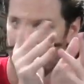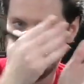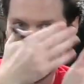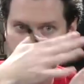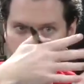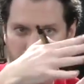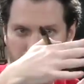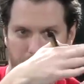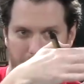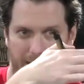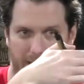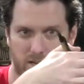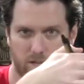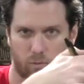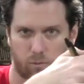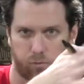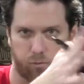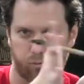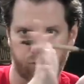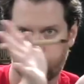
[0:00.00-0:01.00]
There's like
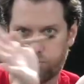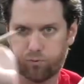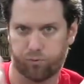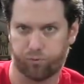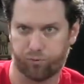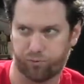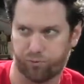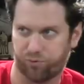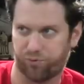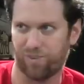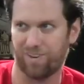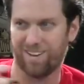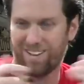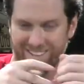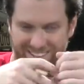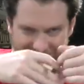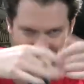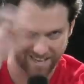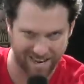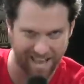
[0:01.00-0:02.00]
pages,
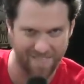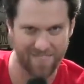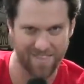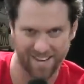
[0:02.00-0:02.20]
and